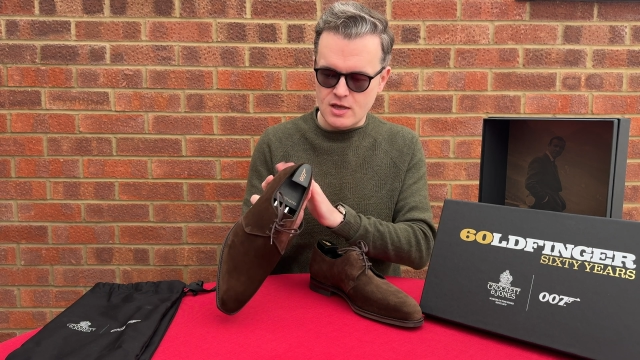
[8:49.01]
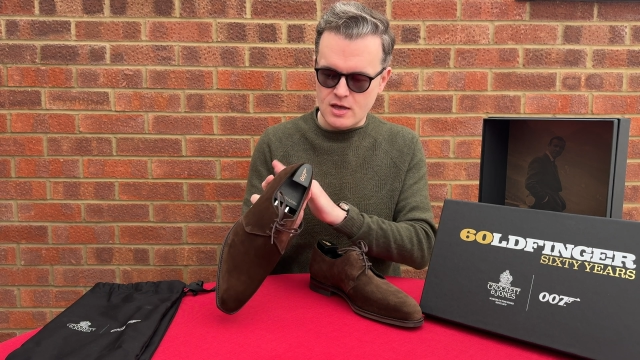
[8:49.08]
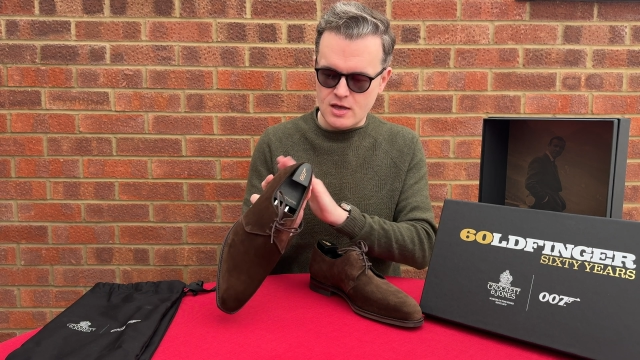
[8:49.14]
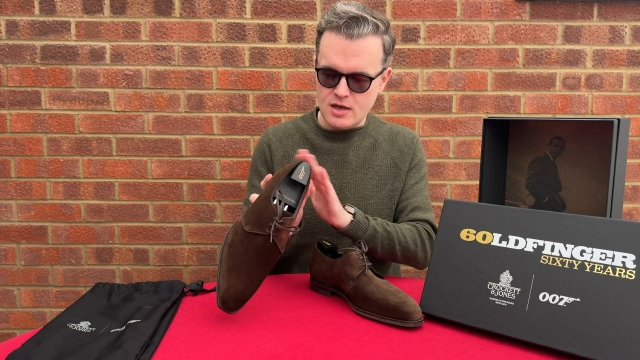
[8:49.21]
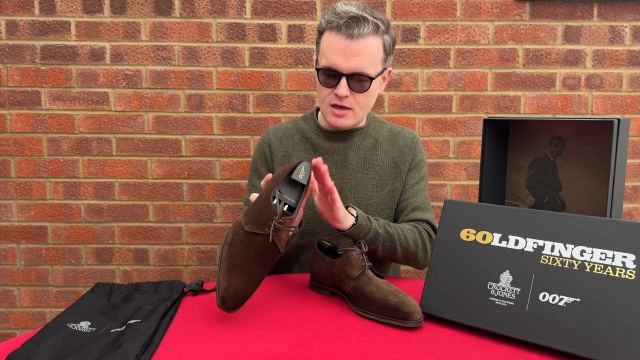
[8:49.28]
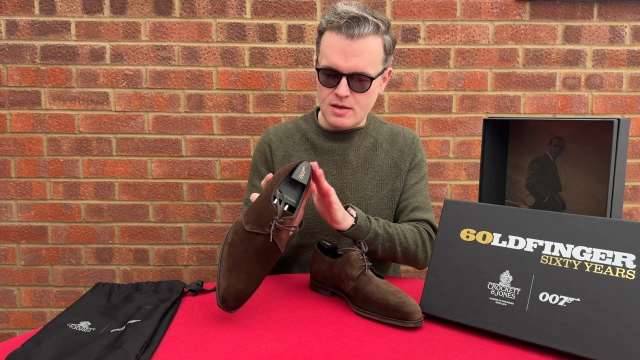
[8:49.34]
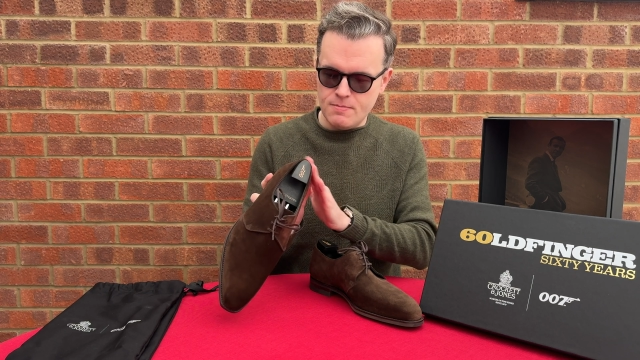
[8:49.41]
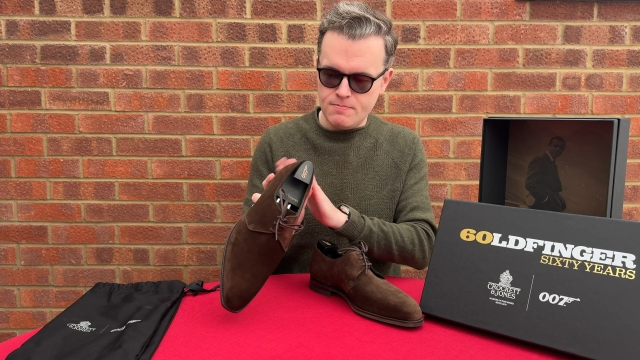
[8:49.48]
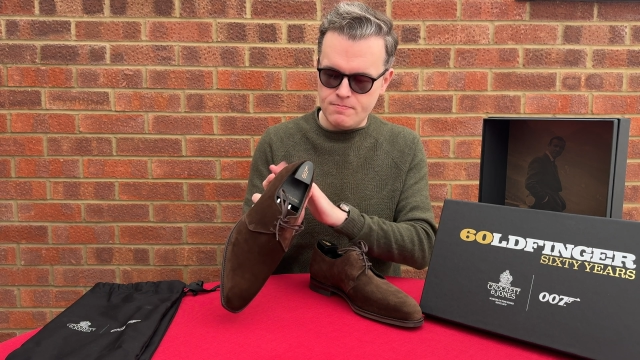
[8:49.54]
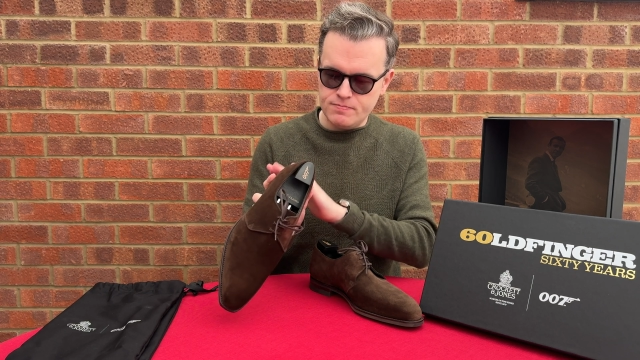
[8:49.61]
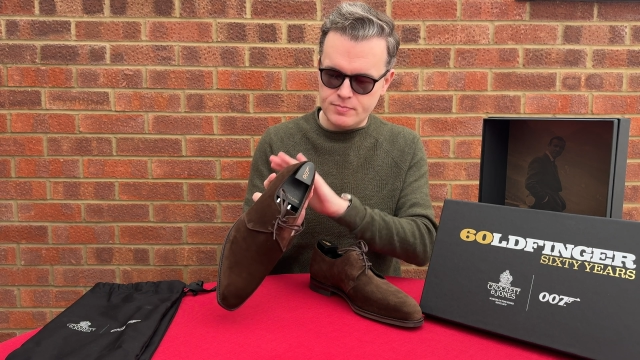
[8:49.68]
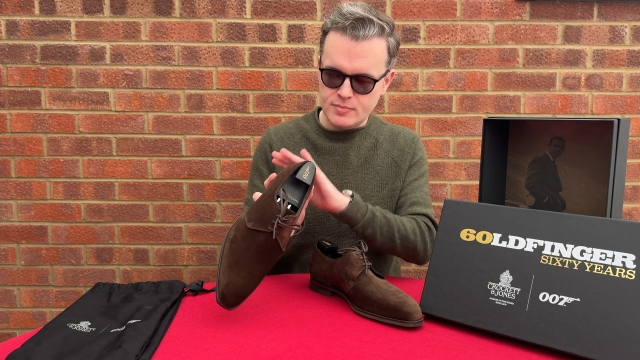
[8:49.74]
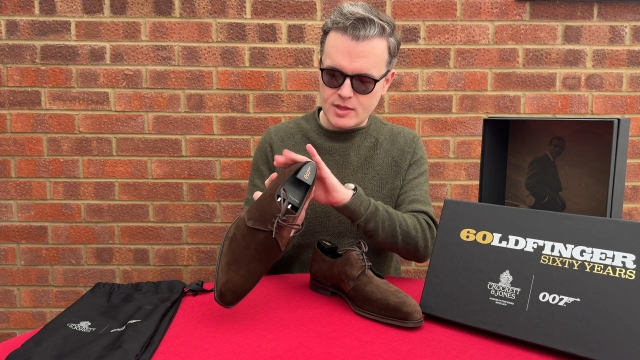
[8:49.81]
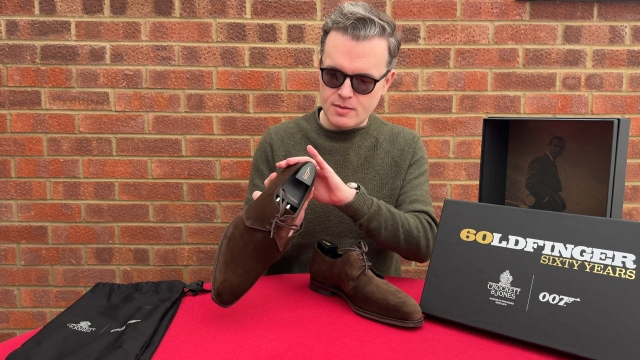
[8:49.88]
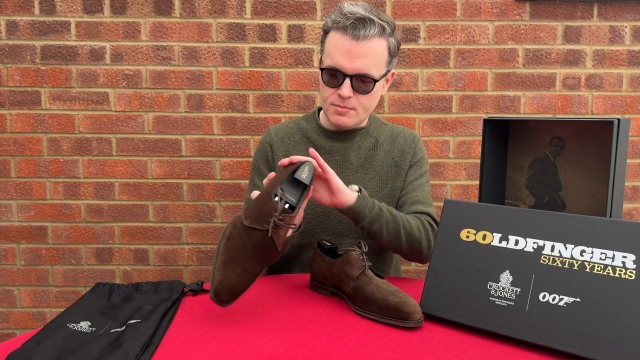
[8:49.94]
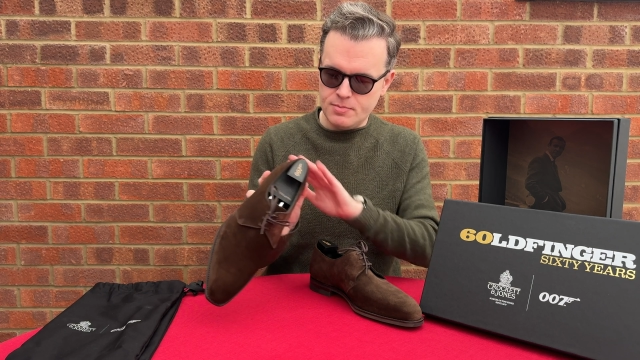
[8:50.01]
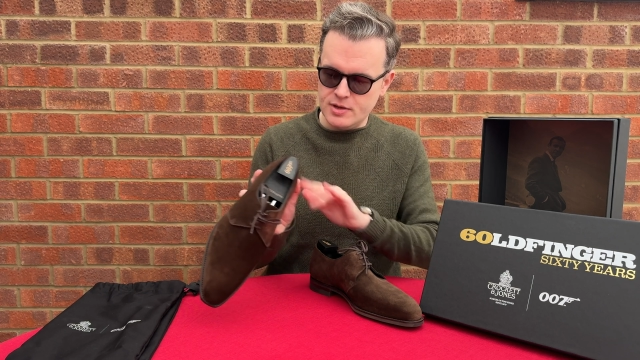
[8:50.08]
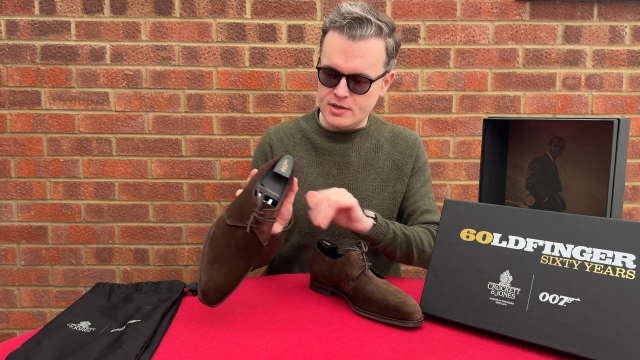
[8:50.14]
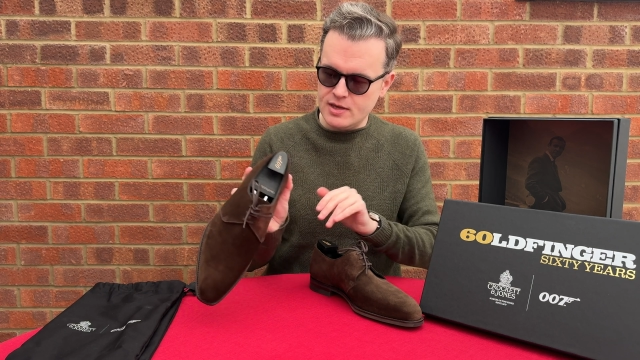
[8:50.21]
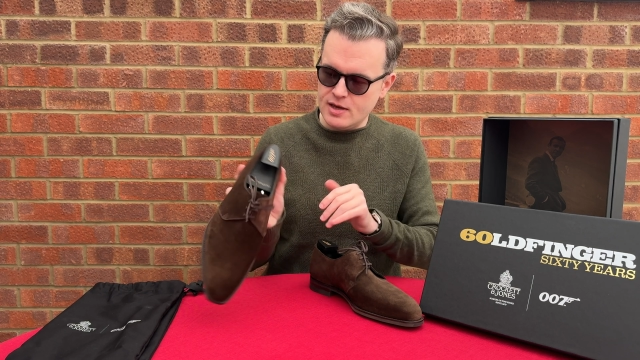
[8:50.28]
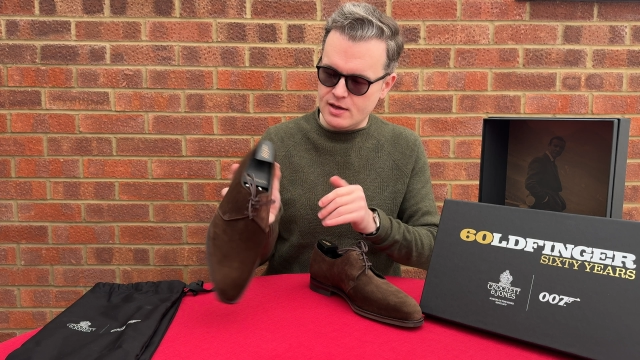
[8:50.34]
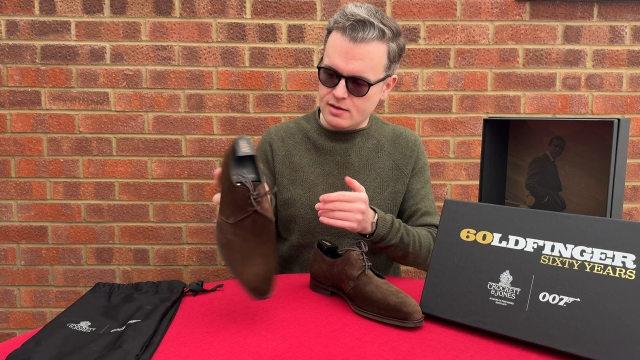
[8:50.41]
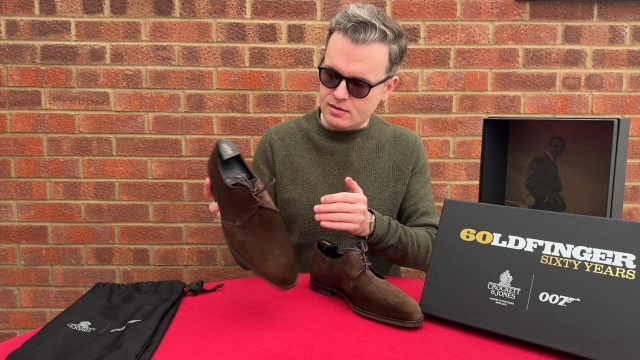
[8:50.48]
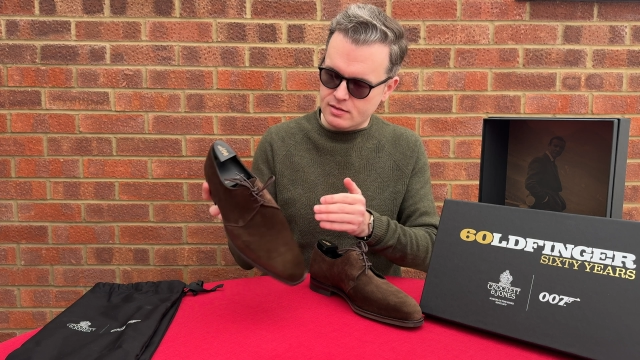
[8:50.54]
But yeah,